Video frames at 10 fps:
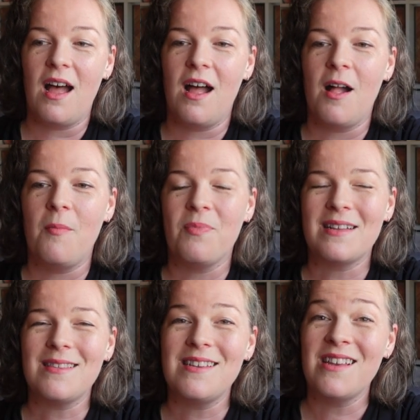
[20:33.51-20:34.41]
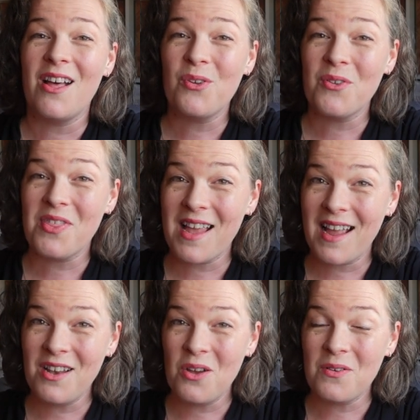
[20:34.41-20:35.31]
That's another
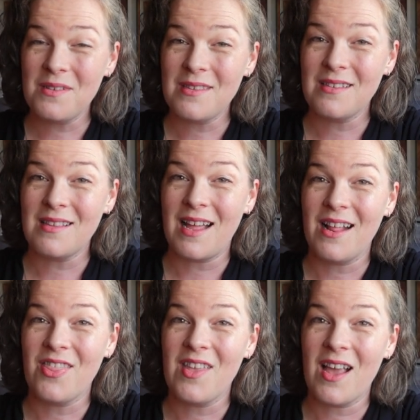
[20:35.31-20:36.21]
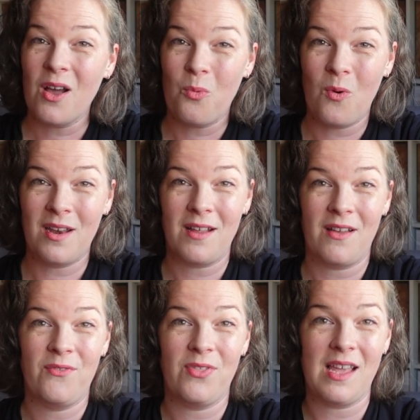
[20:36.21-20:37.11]
thing I noticed, is that I think one
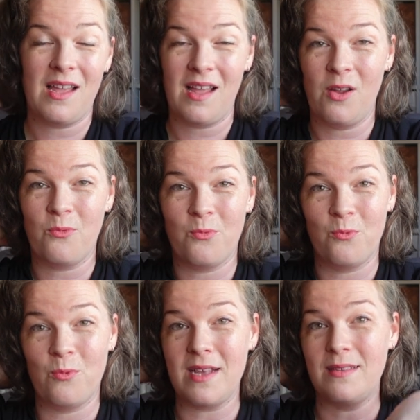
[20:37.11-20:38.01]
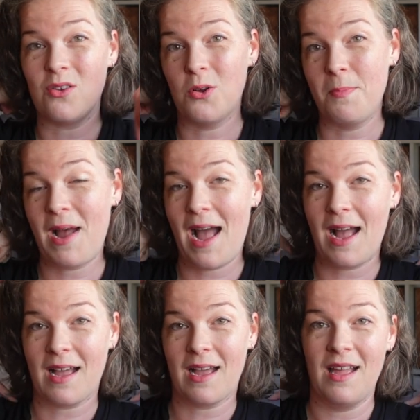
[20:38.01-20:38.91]
of the racer
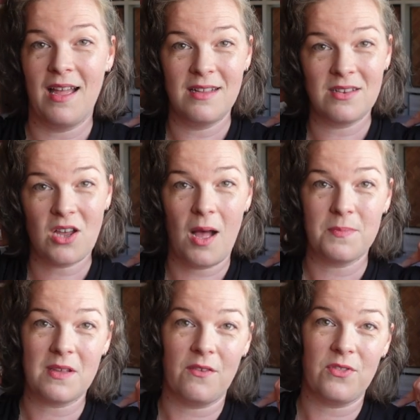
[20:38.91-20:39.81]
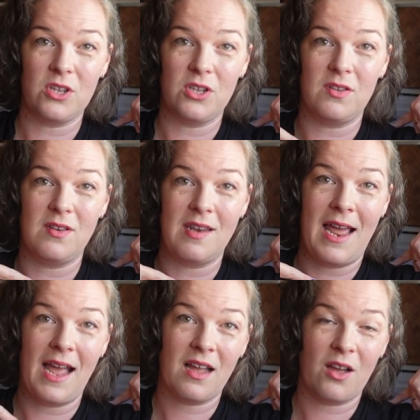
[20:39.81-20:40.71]
back tops of the
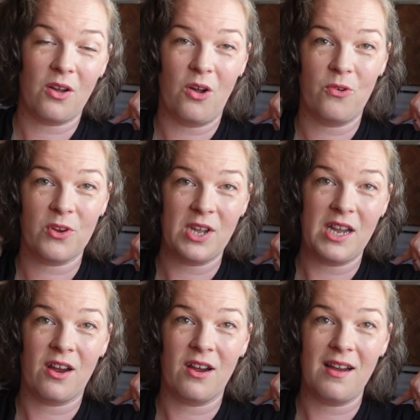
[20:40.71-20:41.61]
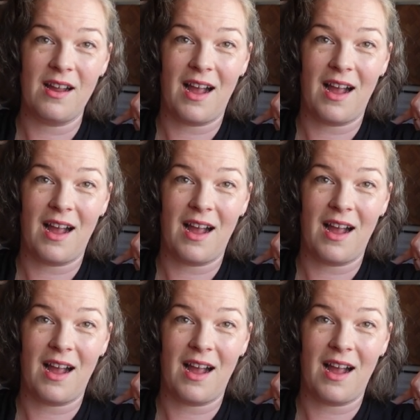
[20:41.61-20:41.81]
neck over here,